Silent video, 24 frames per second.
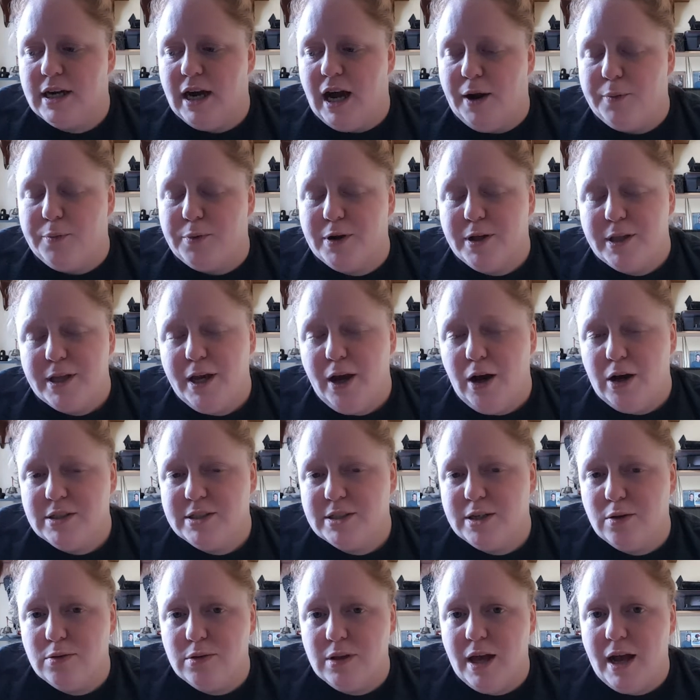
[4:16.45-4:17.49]
I really
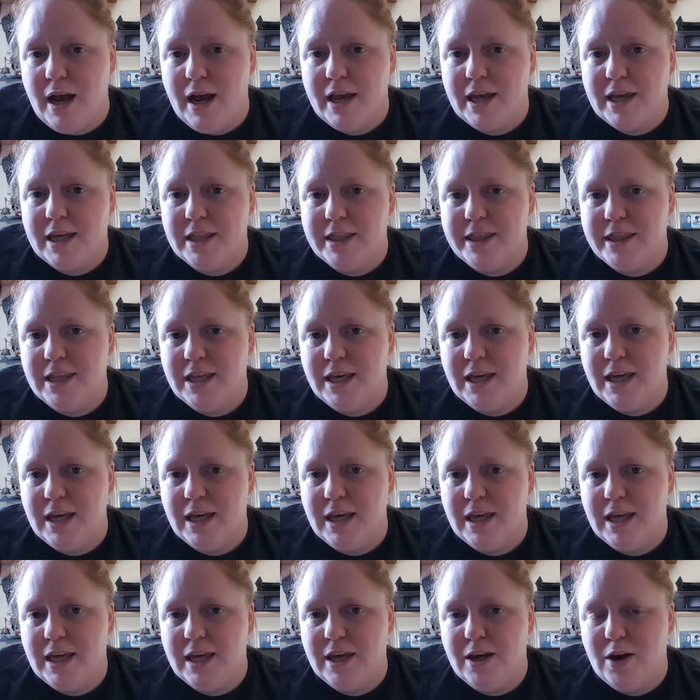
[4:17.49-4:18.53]
also like
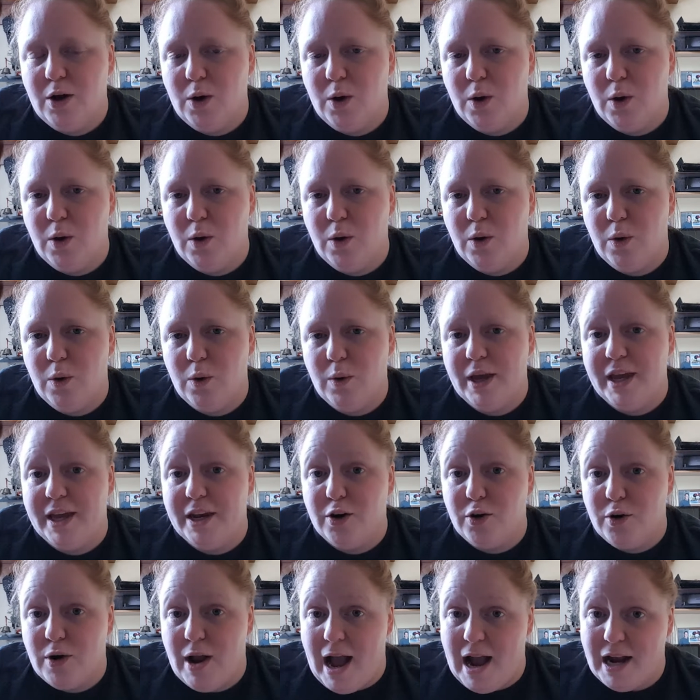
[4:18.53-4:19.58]
the whole
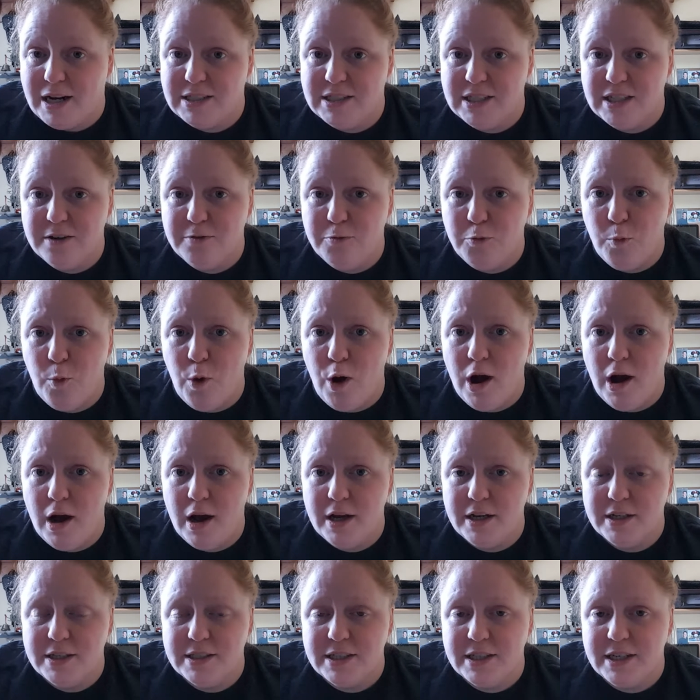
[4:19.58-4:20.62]
interactive
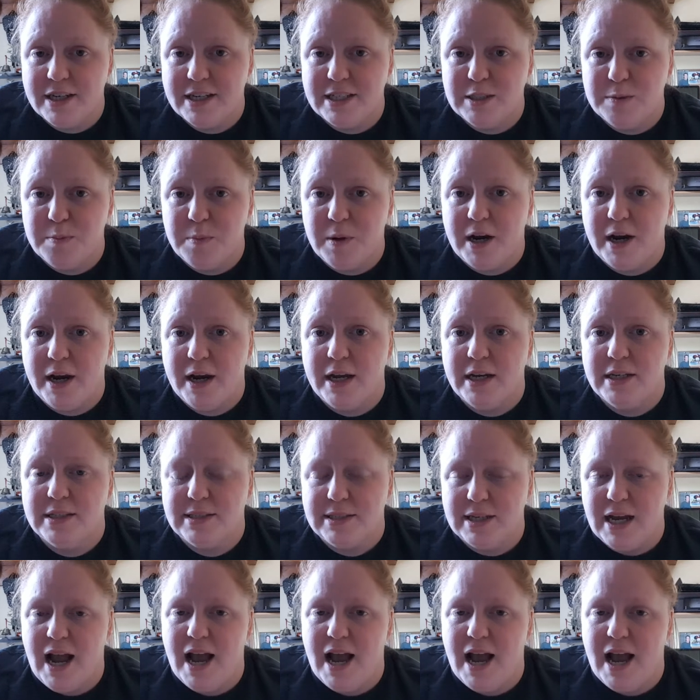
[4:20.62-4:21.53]
wand experience.